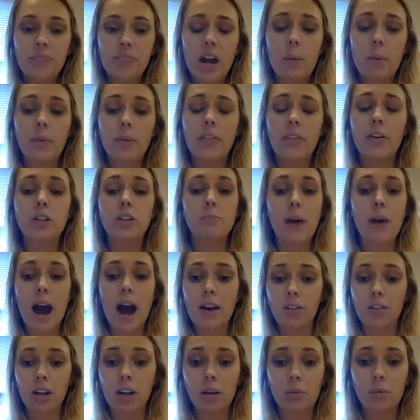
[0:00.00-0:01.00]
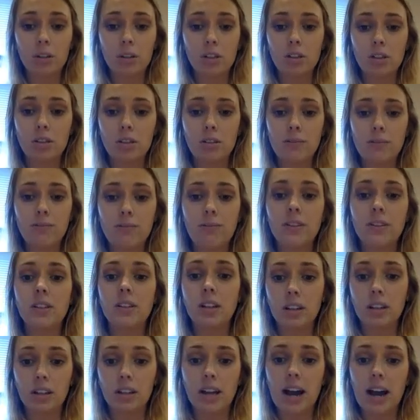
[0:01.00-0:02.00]
Then there's battery, which is
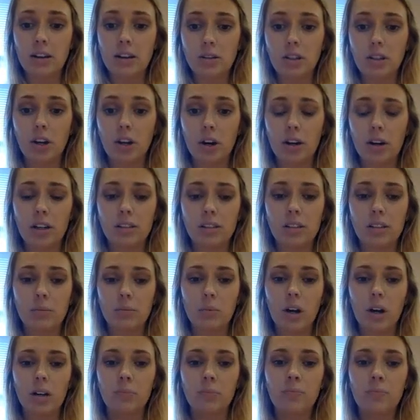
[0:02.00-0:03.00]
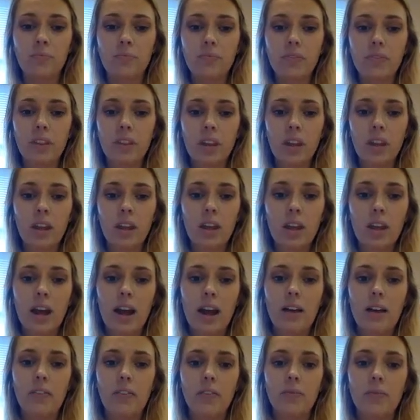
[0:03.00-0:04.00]
physically actually hurting someone,
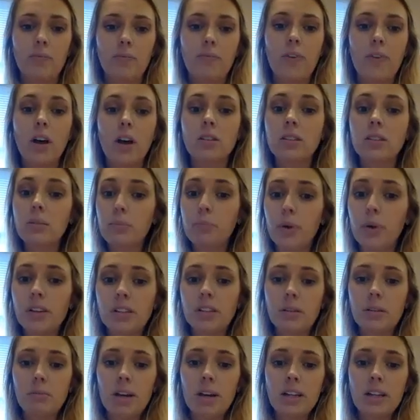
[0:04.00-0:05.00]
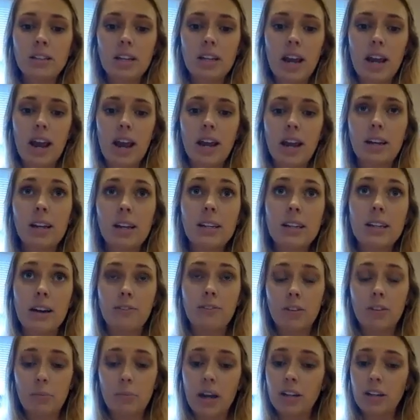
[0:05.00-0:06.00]
and false imprisonment and
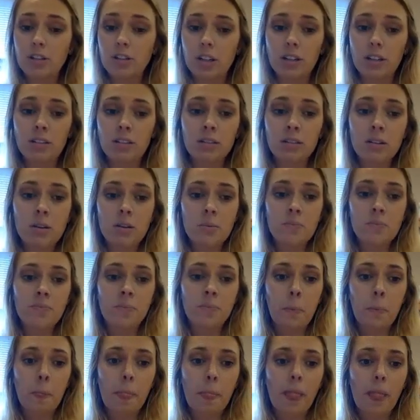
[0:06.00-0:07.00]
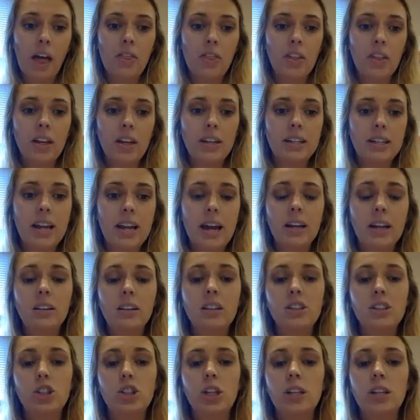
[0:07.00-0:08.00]
defamation. And then
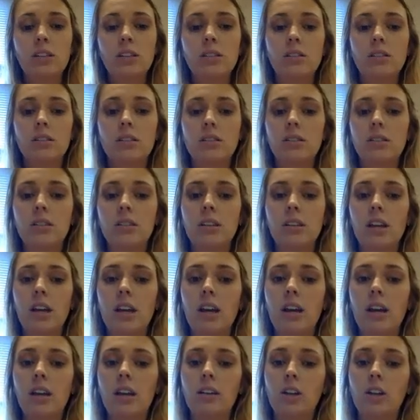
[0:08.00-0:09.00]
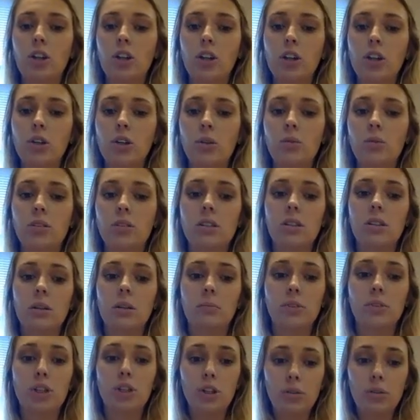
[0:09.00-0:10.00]
negligence includes the
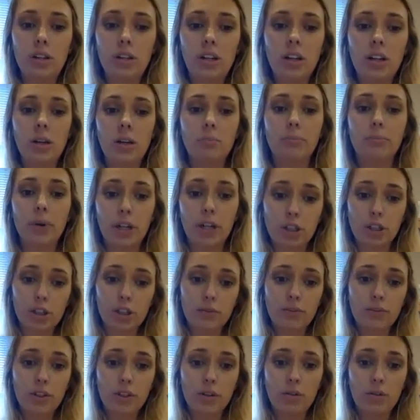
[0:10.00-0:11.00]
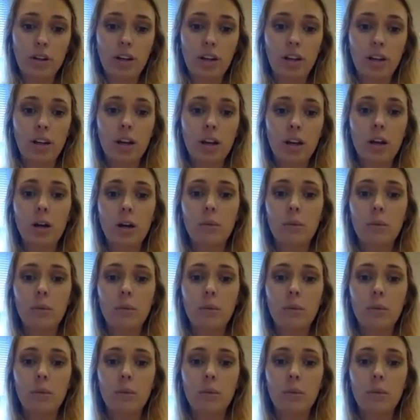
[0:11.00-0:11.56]
duty, breach of duty,